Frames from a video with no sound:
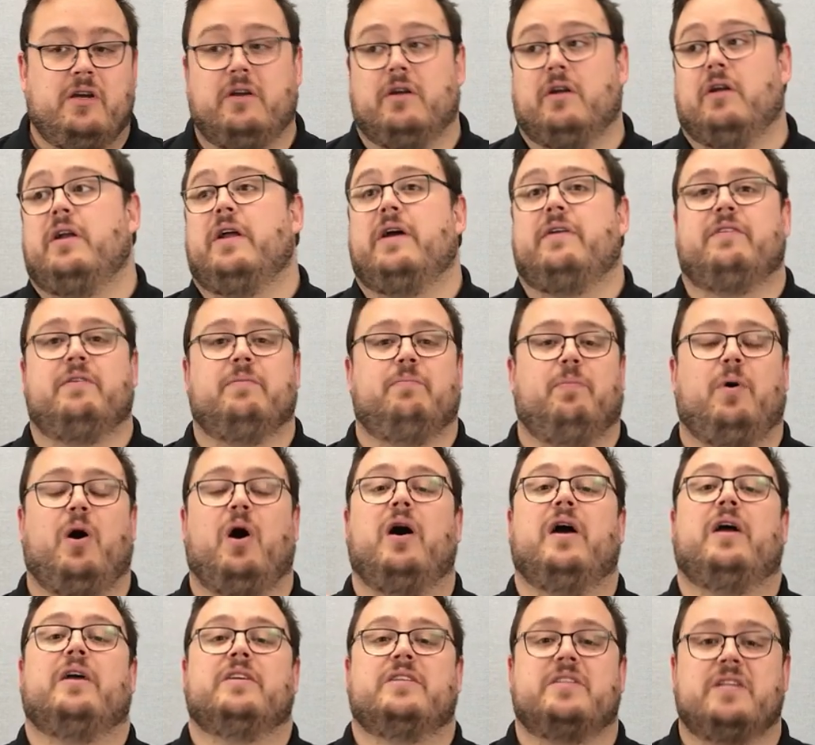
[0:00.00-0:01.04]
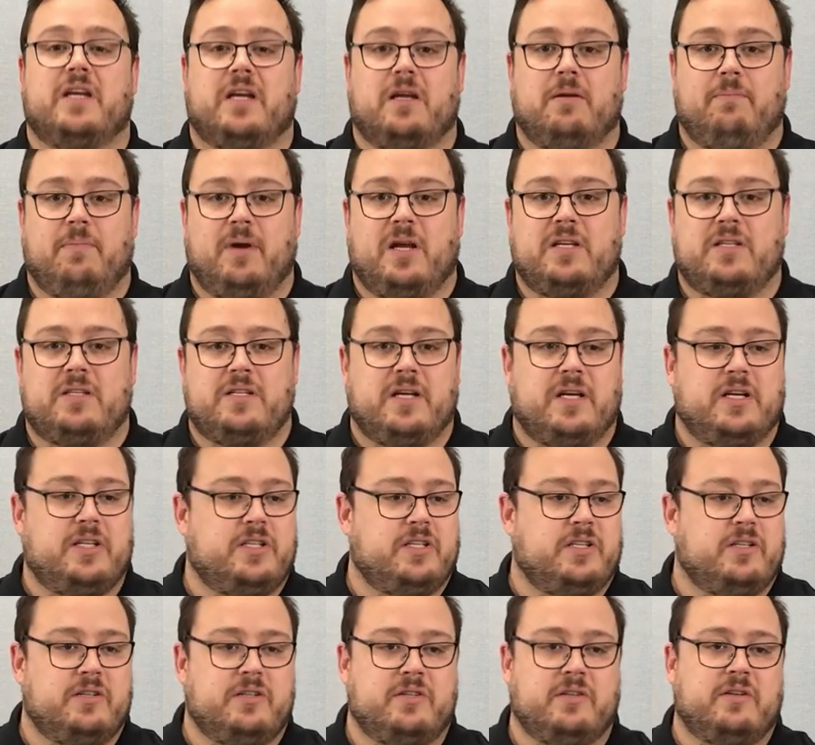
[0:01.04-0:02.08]
You don't have to buy a second base
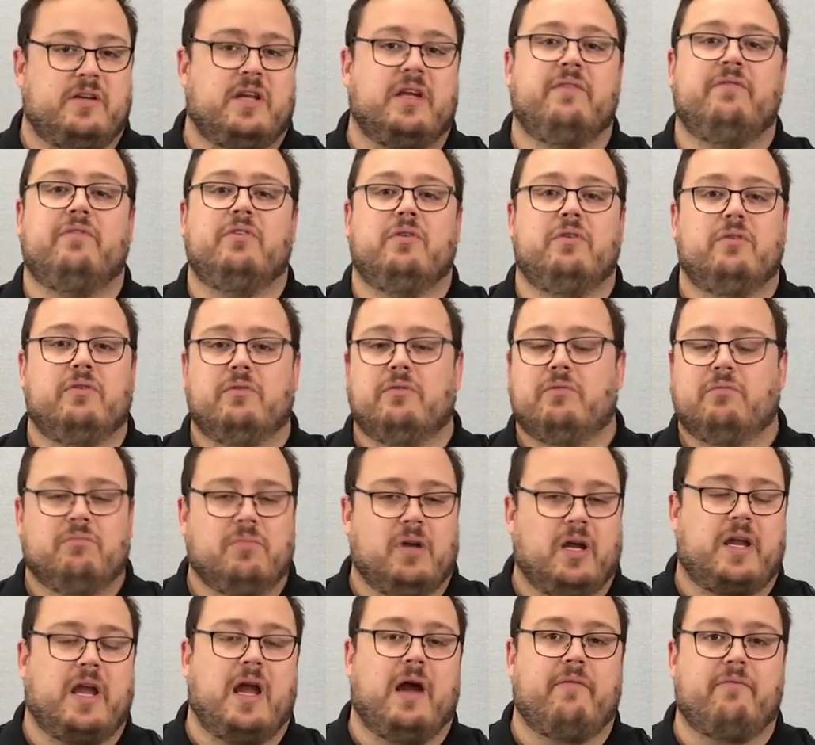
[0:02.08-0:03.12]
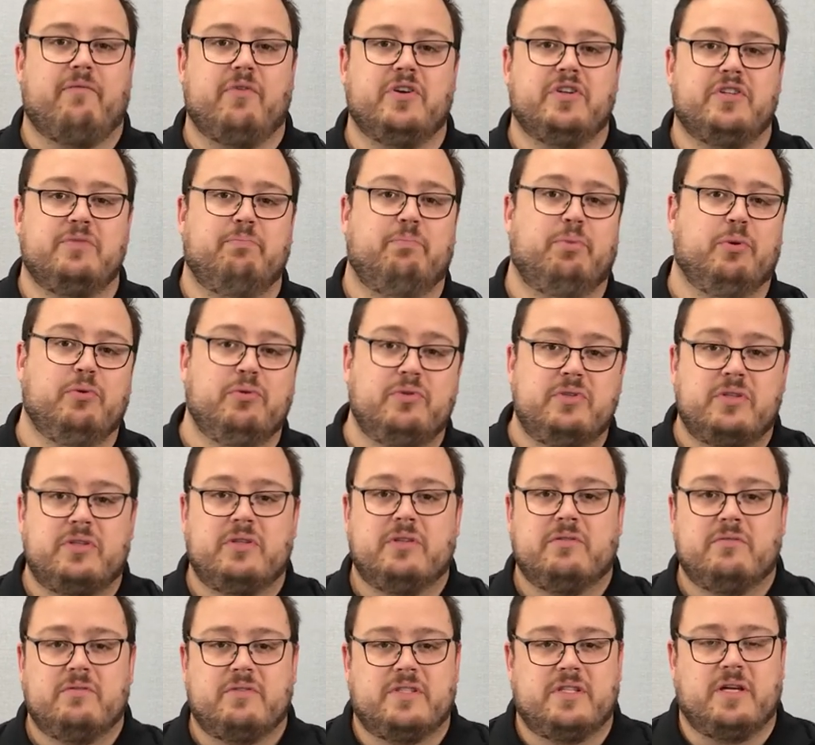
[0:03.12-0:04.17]
station to give you a coverage
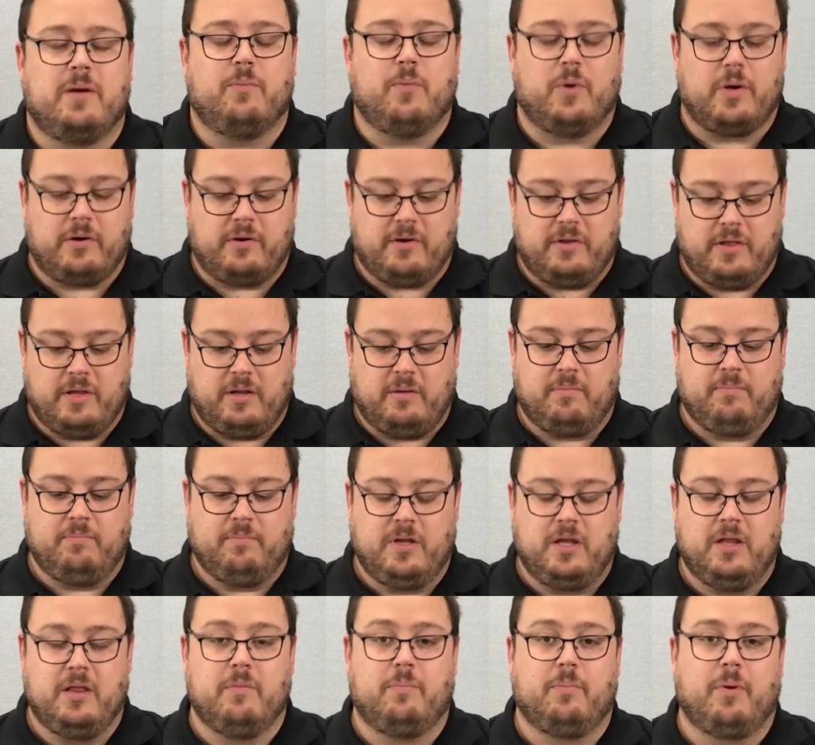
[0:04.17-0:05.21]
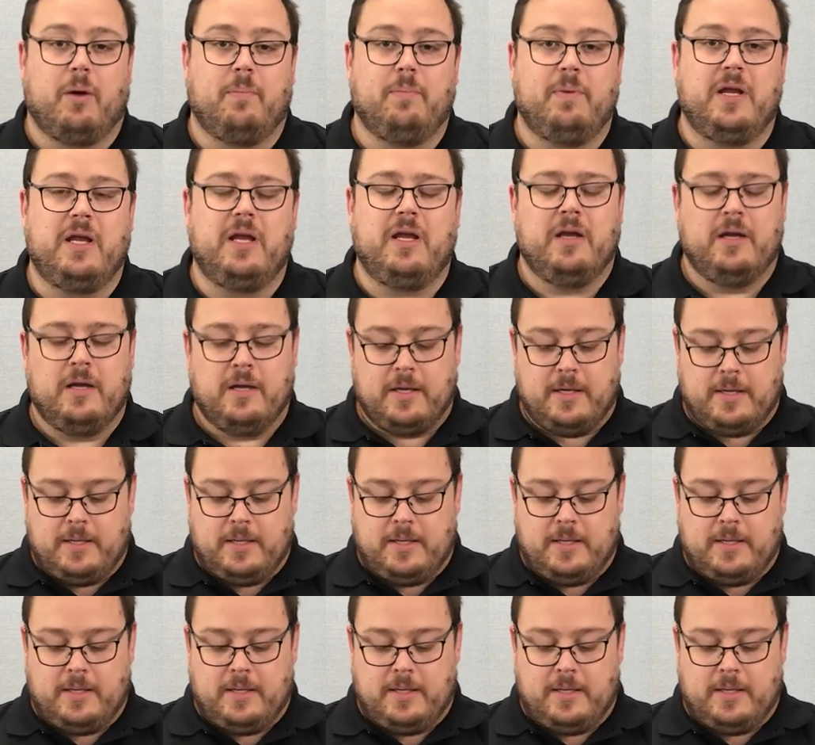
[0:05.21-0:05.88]
boost somewhere in the property.